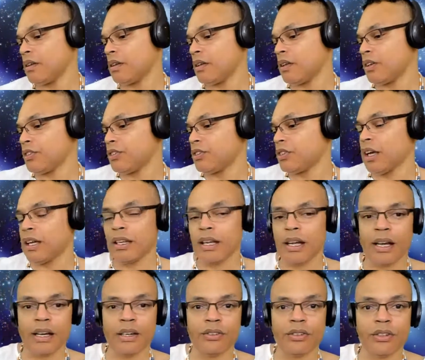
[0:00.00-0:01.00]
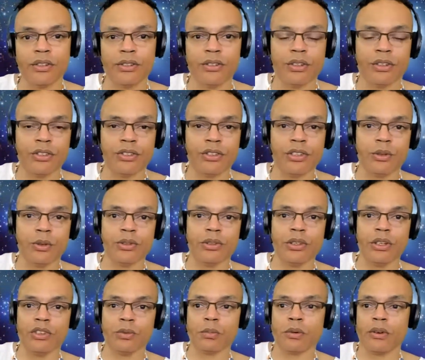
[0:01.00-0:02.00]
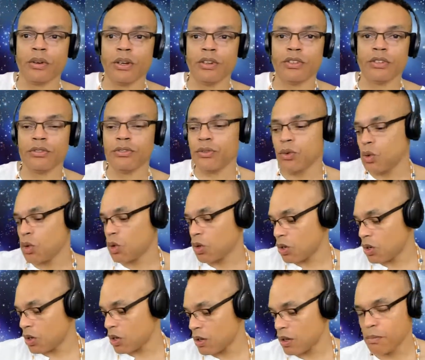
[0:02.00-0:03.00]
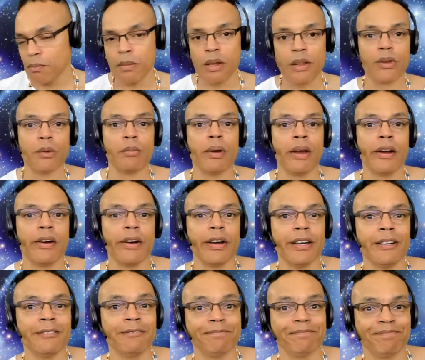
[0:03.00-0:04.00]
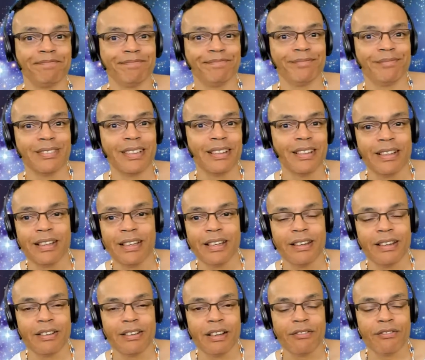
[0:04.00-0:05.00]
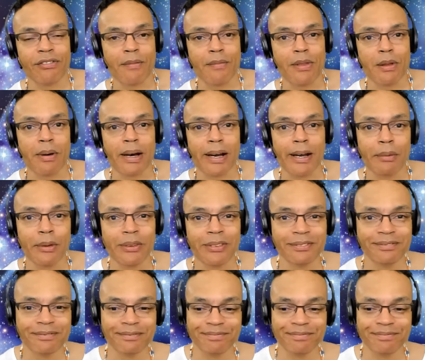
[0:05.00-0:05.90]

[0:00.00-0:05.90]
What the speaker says: Osset Isis, and she was the inspiration for Mother Mary from the Bible.